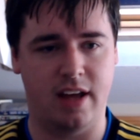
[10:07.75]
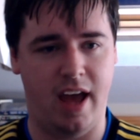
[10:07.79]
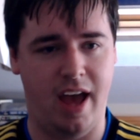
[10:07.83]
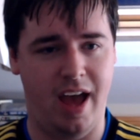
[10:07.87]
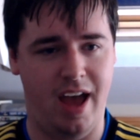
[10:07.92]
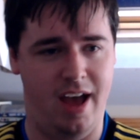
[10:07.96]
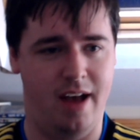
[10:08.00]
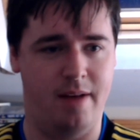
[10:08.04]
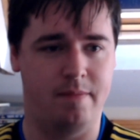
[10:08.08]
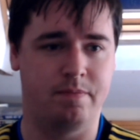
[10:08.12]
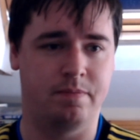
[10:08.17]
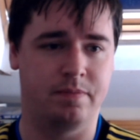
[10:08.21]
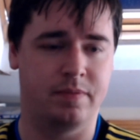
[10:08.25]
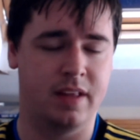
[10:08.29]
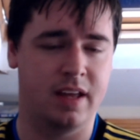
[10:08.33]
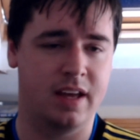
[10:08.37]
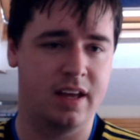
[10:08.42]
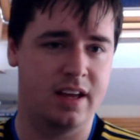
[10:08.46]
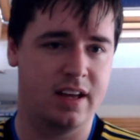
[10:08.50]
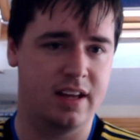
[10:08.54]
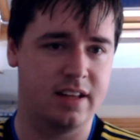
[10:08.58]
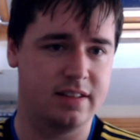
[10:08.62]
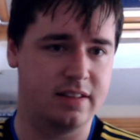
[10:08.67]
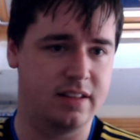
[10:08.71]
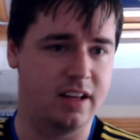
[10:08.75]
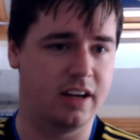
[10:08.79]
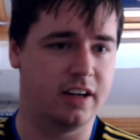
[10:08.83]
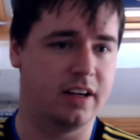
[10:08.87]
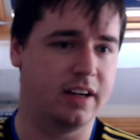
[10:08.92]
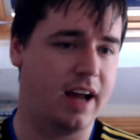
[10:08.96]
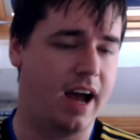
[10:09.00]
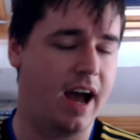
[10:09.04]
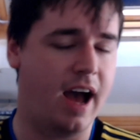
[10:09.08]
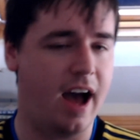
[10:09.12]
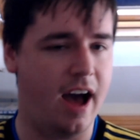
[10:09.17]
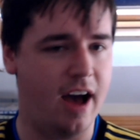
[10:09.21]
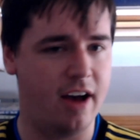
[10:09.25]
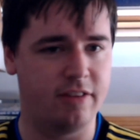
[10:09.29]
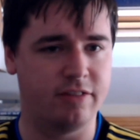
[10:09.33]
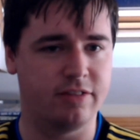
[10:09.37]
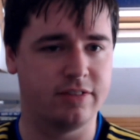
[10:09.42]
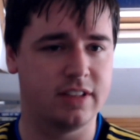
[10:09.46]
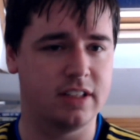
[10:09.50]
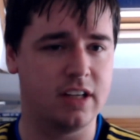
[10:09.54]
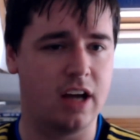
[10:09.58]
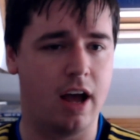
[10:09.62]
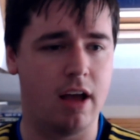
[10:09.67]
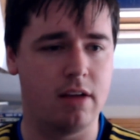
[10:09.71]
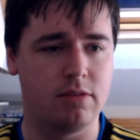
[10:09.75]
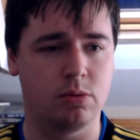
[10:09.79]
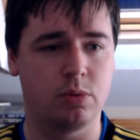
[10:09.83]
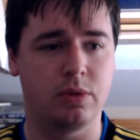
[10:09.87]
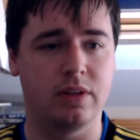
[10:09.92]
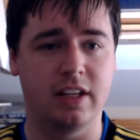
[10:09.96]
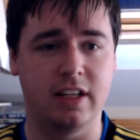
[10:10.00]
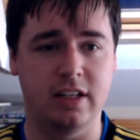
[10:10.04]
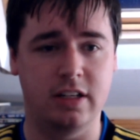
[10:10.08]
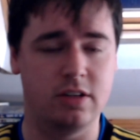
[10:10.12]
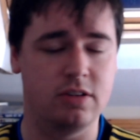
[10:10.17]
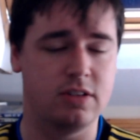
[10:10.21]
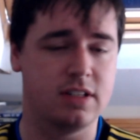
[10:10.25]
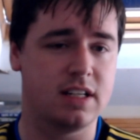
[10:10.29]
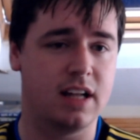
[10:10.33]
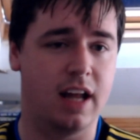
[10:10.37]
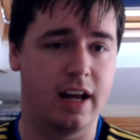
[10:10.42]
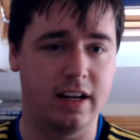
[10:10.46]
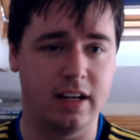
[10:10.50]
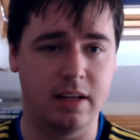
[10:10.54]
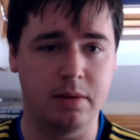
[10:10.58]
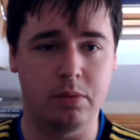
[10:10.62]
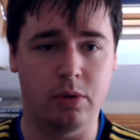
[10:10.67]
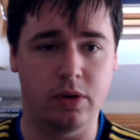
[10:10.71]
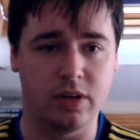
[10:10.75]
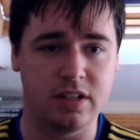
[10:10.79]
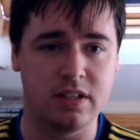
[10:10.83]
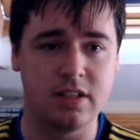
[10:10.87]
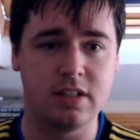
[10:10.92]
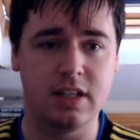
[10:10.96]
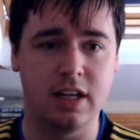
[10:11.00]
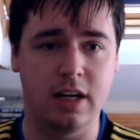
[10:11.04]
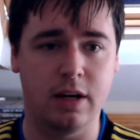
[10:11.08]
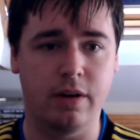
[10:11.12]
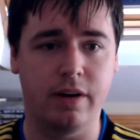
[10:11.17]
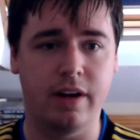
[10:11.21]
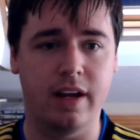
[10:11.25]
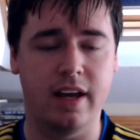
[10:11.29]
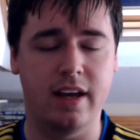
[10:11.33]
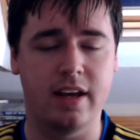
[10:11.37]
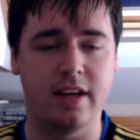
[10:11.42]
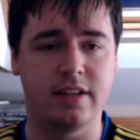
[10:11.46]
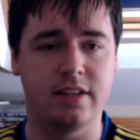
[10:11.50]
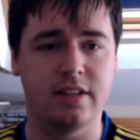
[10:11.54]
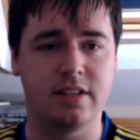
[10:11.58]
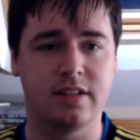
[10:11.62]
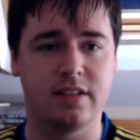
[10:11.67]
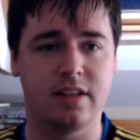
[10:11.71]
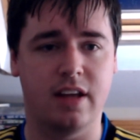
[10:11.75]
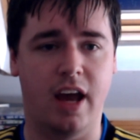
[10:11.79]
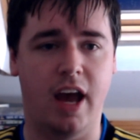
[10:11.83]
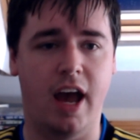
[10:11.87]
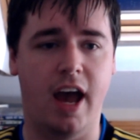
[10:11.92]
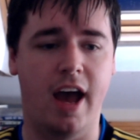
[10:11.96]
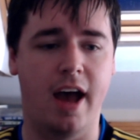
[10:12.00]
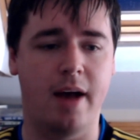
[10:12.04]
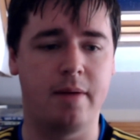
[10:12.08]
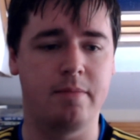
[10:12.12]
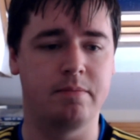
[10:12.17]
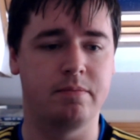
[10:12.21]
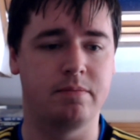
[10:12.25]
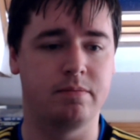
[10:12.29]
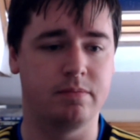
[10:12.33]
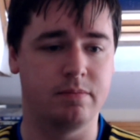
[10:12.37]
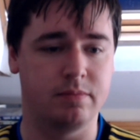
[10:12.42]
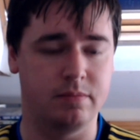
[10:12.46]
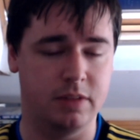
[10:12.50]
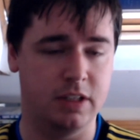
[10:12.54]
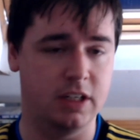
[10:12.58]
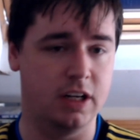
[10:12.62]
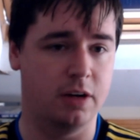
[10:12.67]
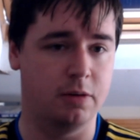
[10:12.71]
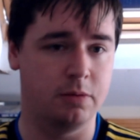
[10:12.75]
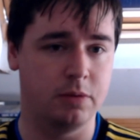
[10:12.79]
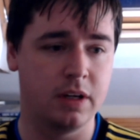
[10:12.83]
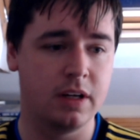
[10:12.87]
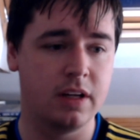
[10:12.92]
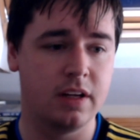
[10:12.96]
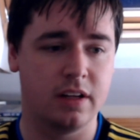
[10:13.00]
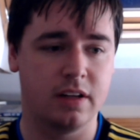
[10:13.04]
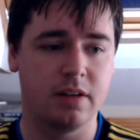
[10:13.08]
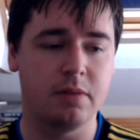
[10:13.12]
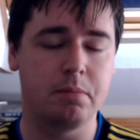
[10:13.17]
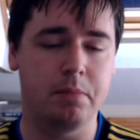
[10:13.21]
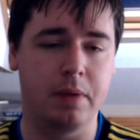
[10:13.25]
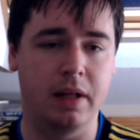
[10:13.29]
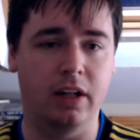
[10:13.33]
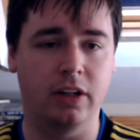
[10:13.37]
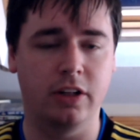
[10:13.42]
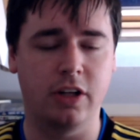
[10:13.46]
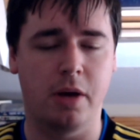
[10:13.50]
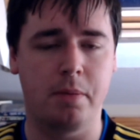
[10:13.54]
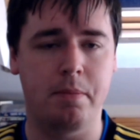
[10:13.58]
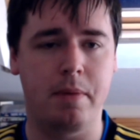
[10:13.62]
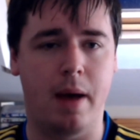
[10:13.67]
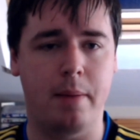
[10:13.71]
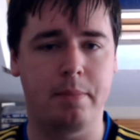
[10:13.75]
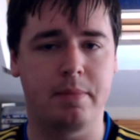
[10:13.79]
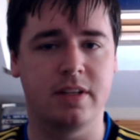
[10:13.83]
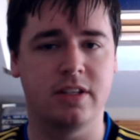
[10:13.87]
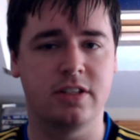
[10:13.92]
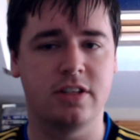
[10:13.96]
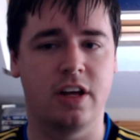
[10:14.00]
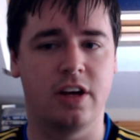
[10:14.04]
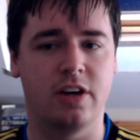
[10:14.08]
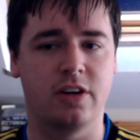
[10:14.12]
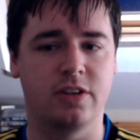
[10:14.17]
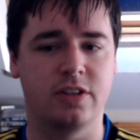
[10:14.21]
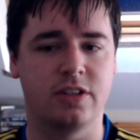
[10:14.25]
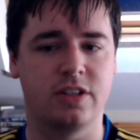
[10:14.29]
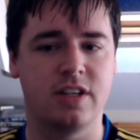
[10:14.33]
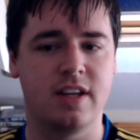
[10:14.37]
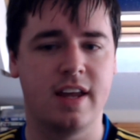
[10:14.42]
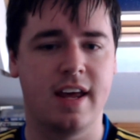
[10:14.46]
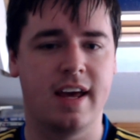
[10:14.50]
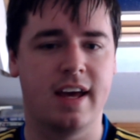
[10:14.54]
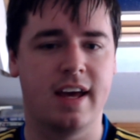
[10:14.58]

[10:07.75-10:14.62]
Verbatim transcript: They're going to have times when they do slightly more serious, you know, build-up episodes.